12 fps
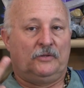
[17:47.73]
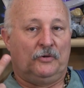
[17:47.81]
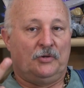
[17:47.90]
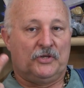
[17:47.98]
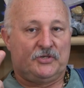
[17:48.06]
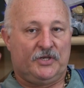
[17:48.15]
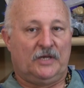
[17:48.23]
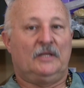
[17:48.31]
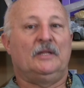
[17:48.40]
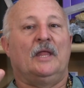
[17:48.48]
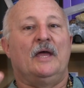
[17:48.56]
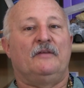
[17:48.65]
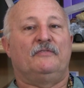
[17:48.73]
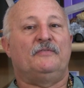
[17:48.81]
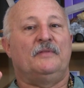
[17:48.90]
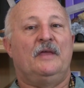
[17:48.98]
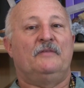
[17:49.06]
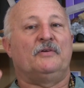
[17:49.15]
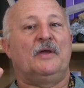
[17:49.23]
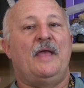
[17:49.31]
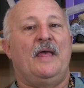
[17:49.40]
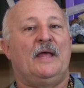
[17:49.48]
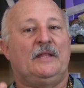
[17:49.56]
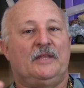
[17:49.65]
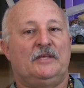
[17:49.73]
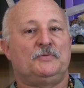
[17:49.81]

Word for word: during the second life ever had.